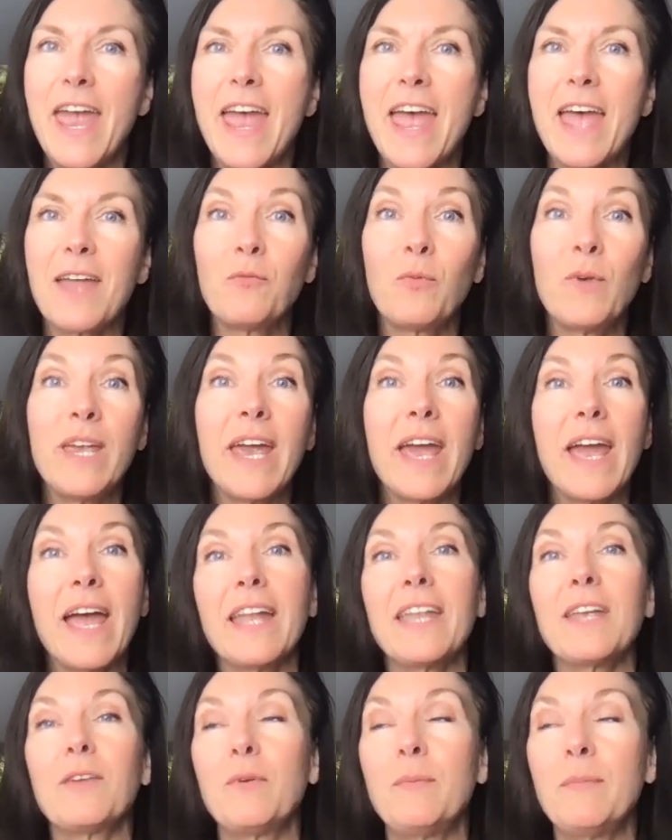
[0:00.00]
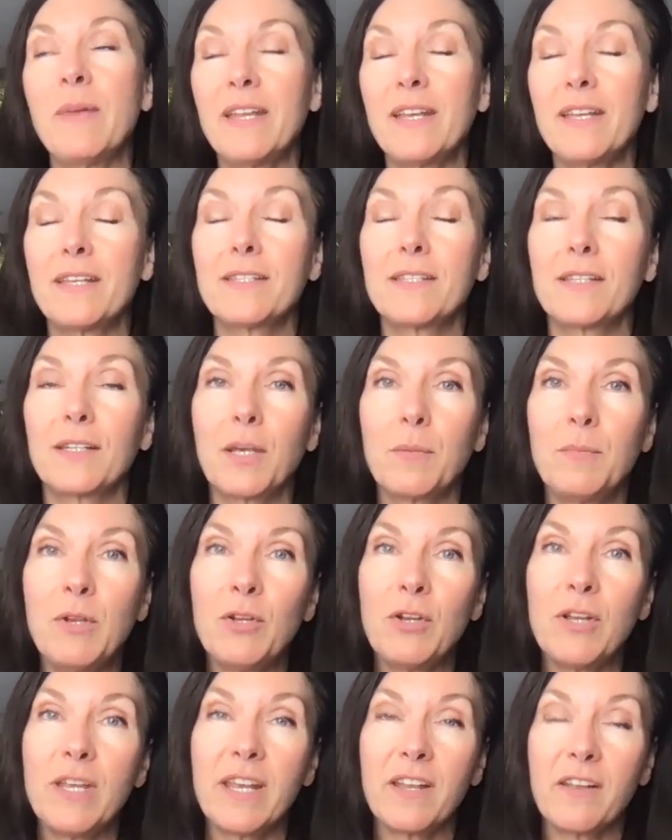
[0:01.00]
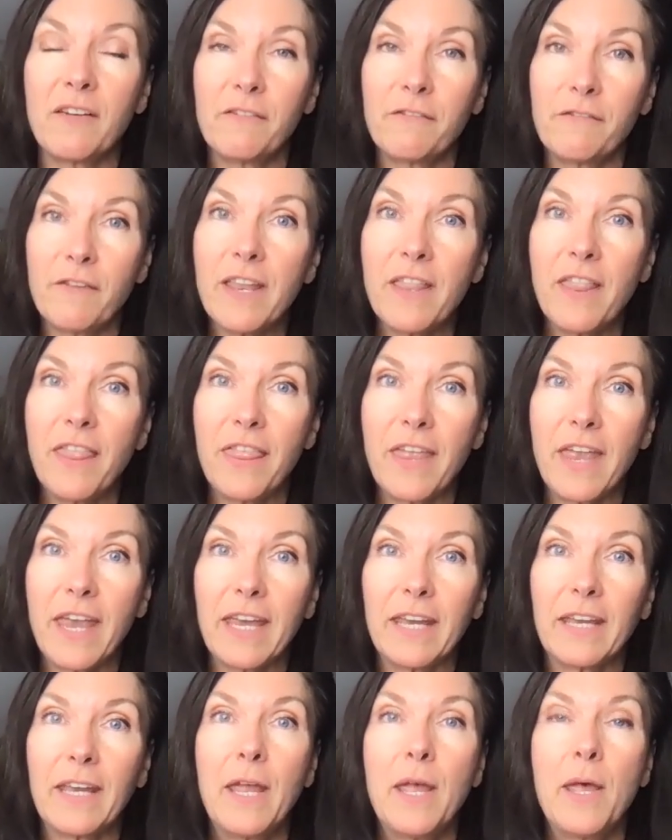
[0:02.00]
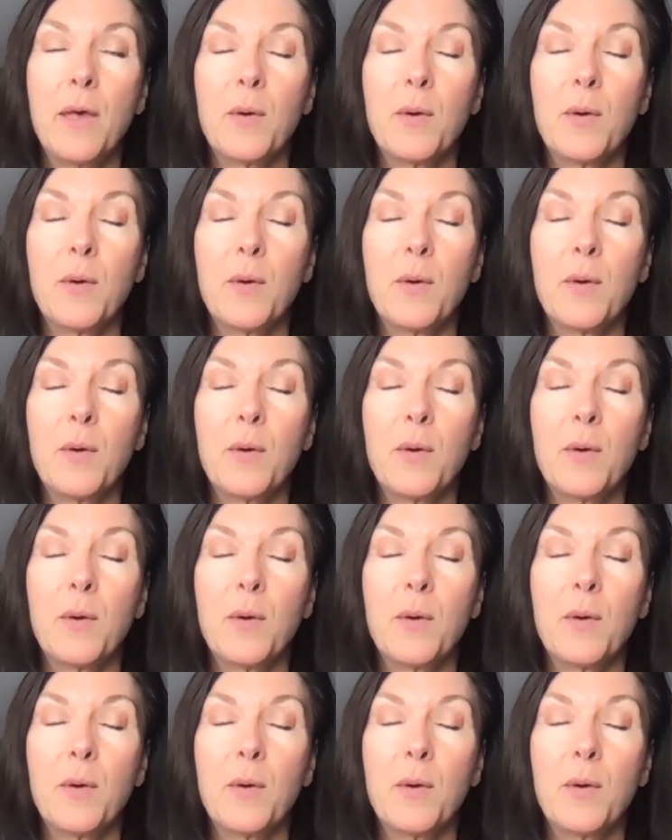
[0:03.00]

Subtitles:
And we made it as a community and a fun thing.